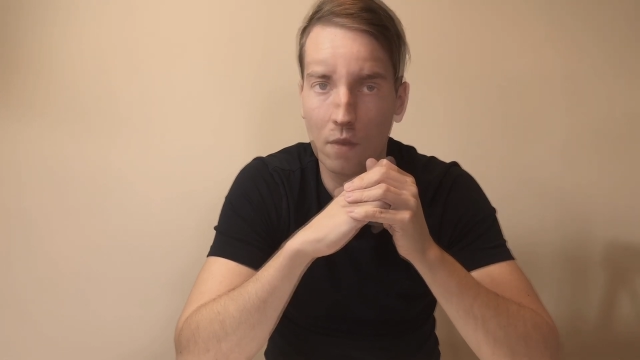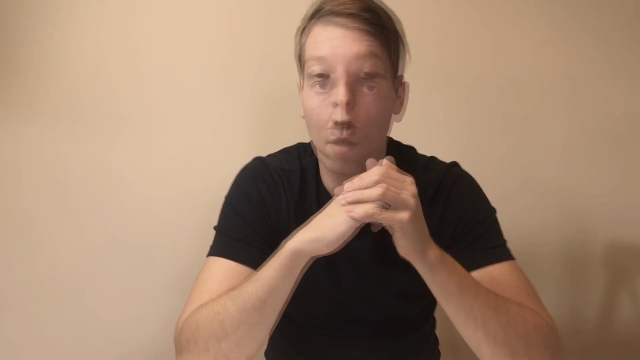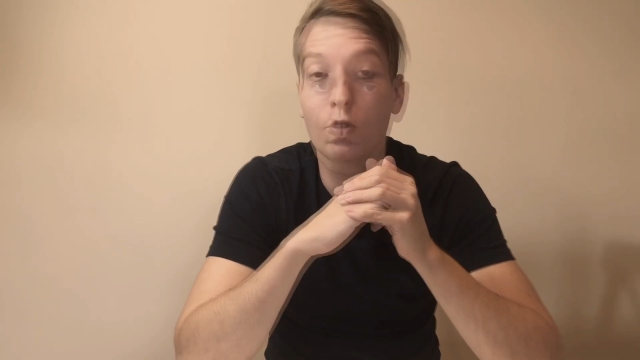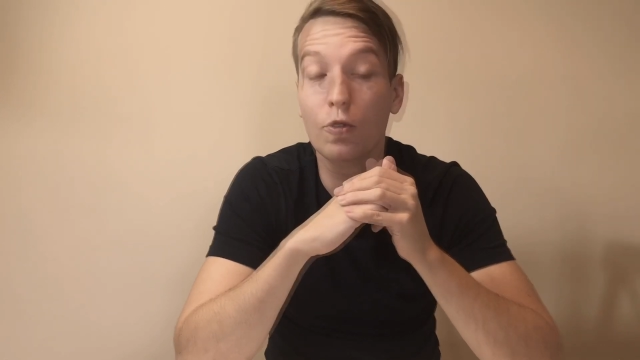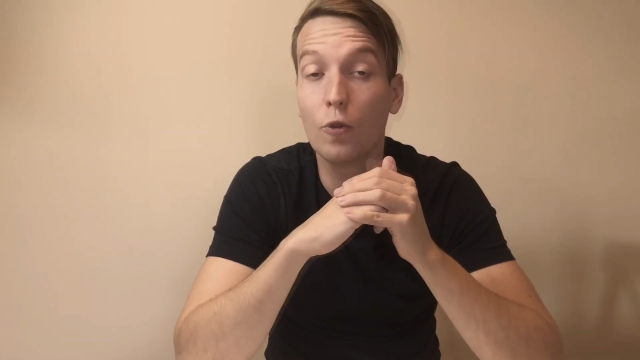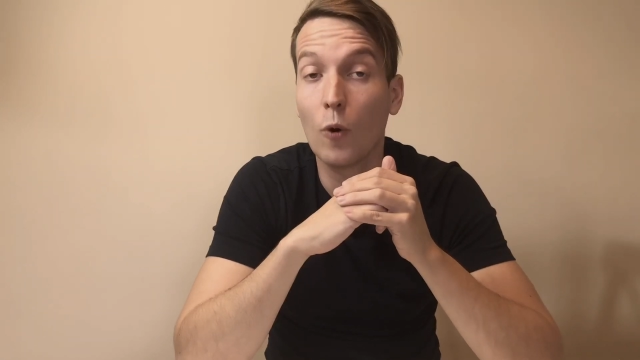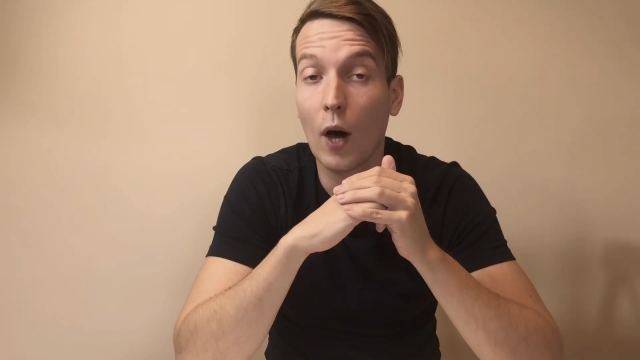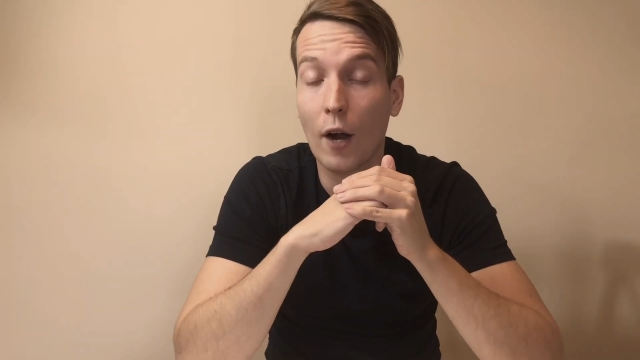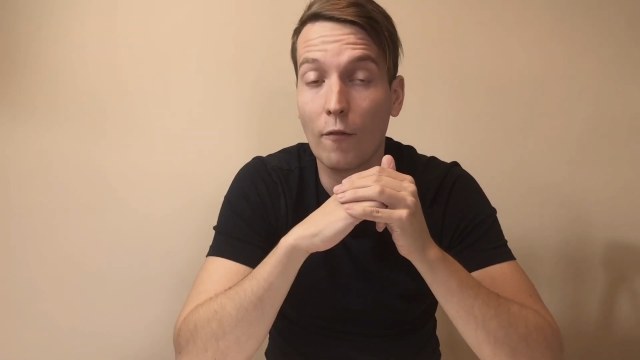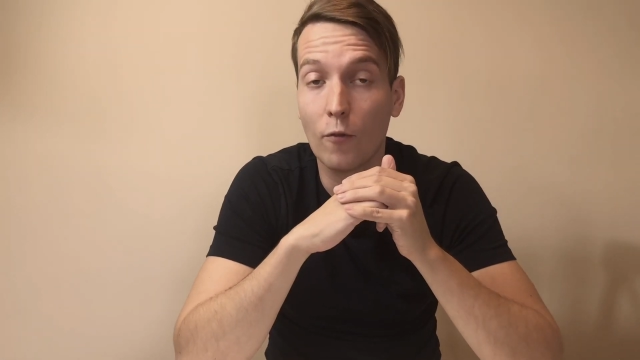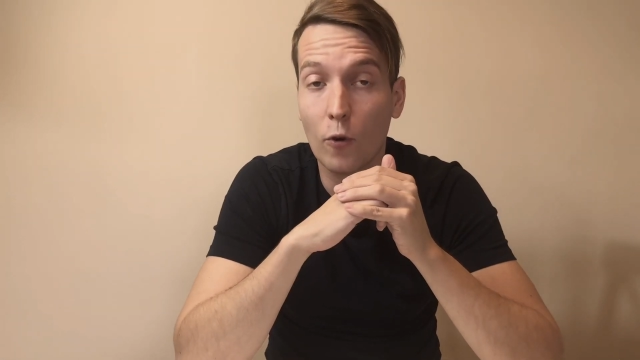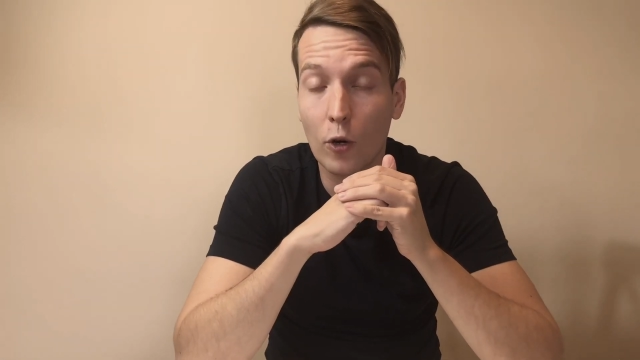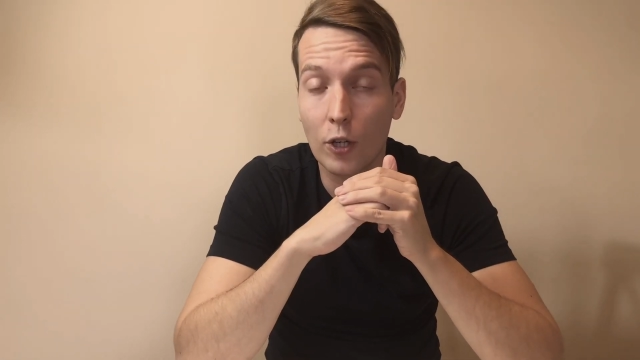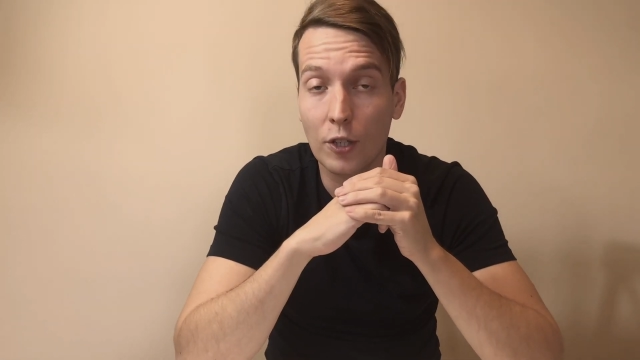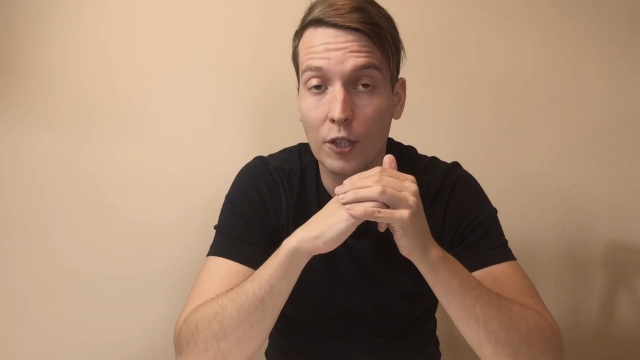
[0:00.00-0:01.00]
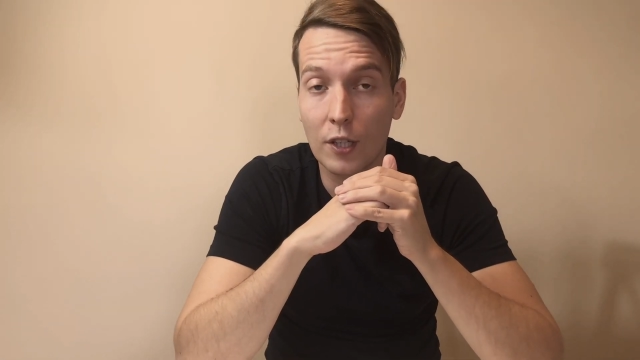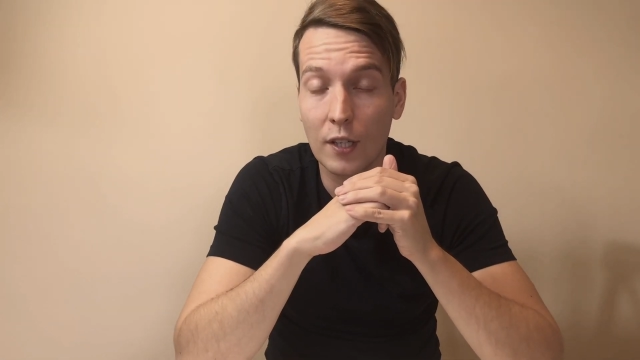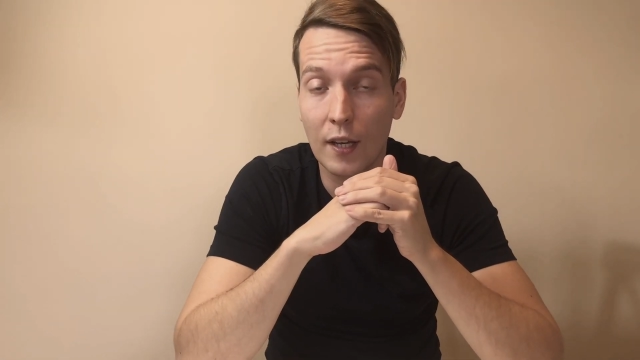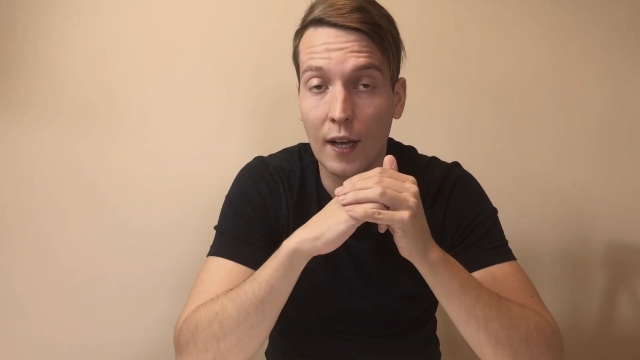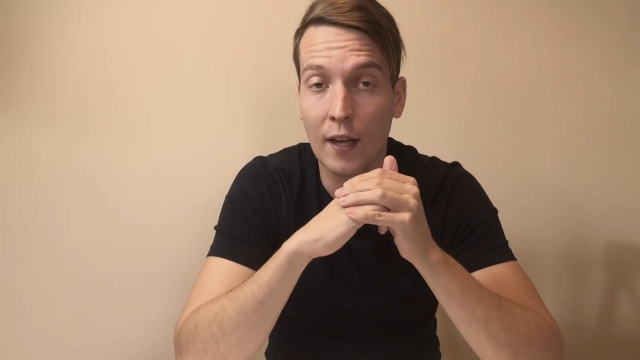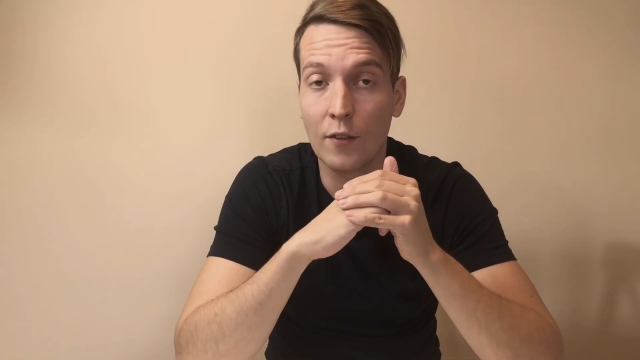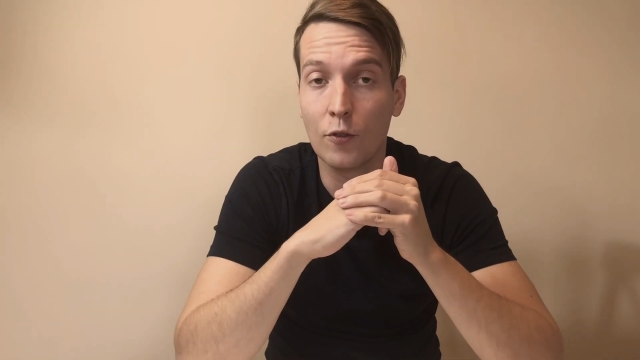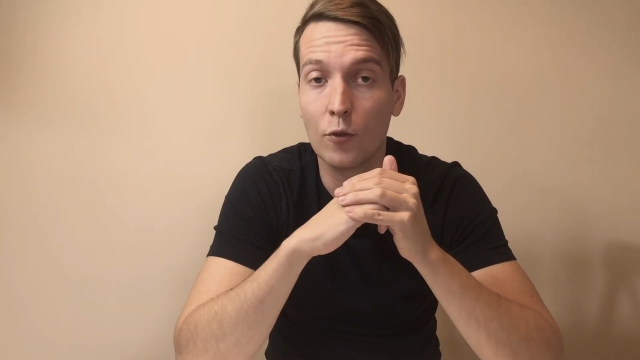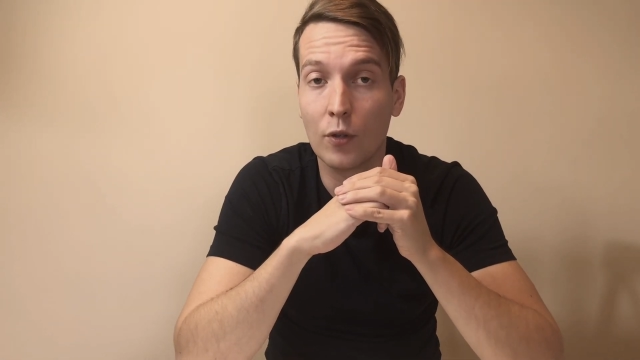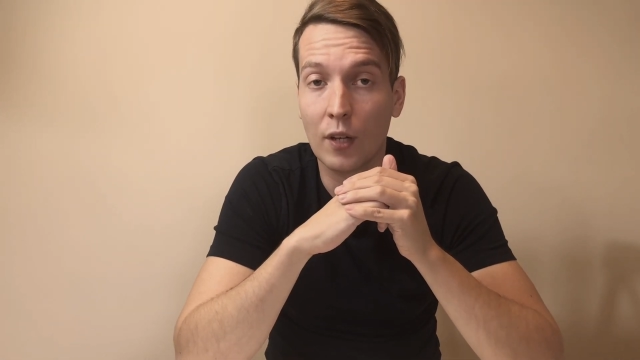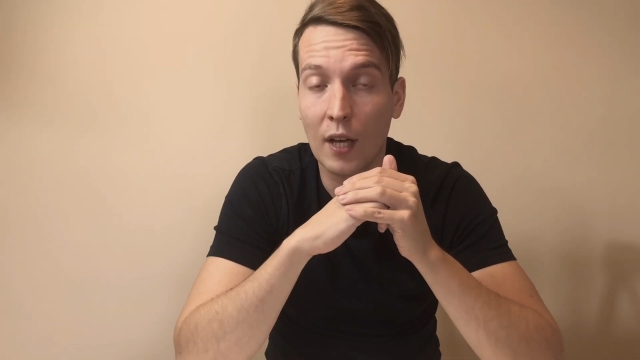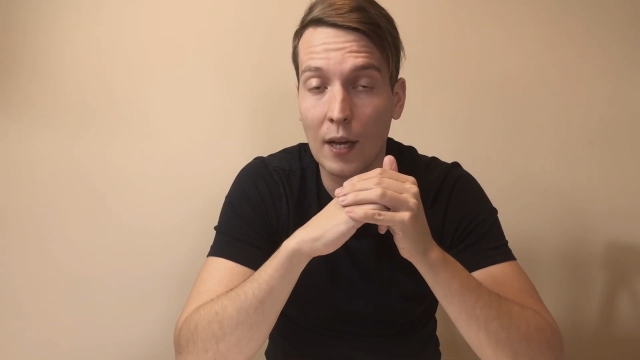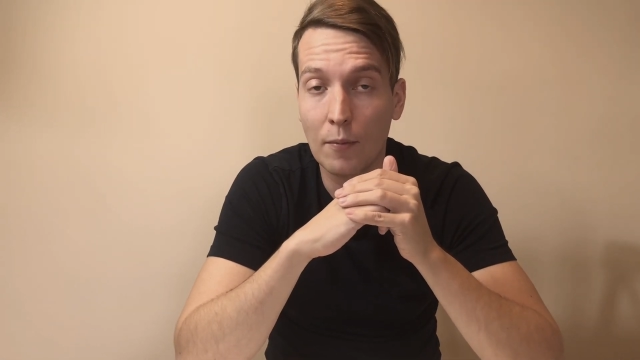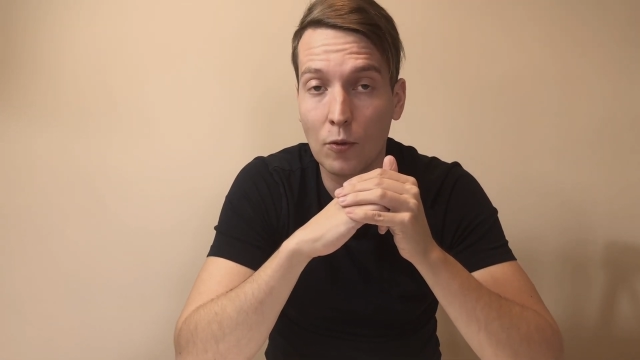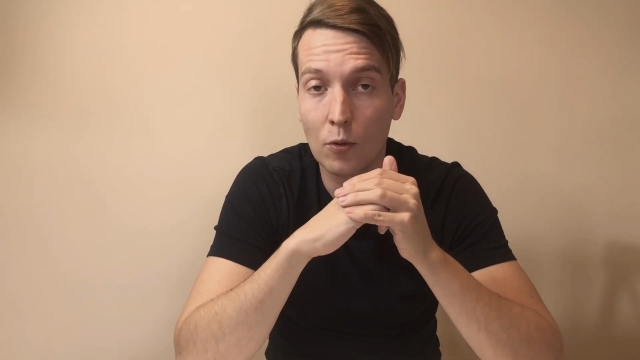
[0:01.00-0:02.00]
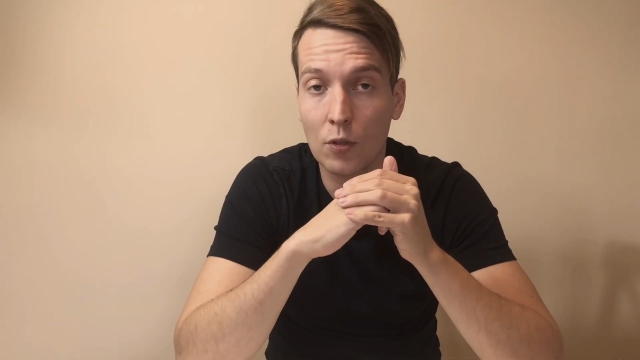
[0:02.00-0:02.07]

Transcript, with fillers: You are worthy and you came